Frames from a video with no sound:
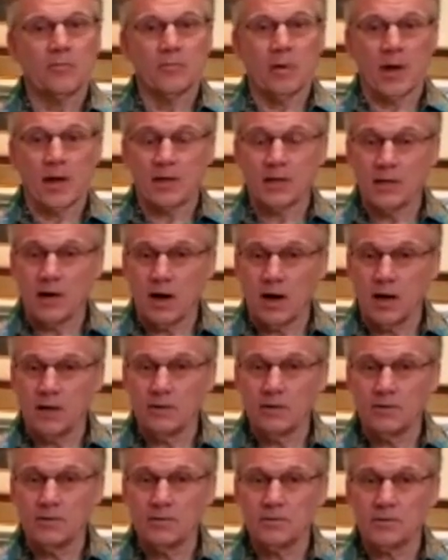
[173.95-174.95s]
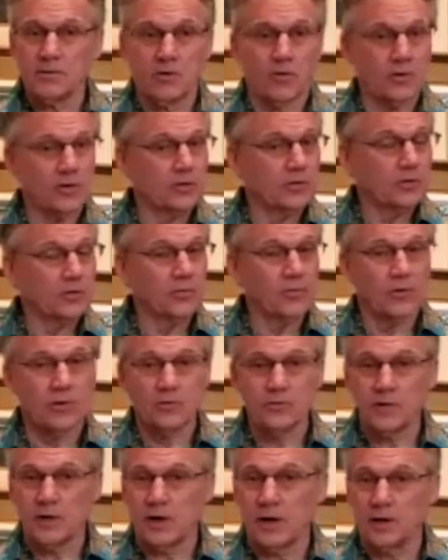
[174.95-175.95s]
by God, according to the
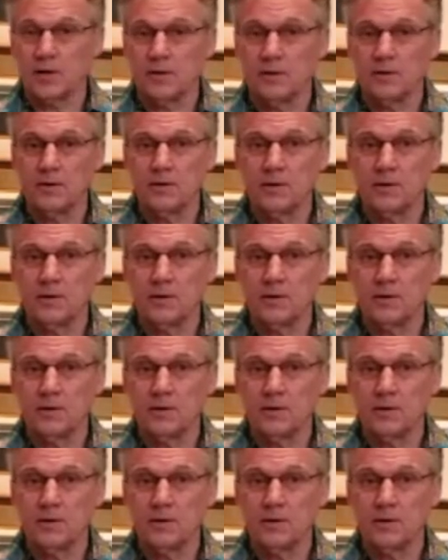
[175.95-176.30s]
Word of God,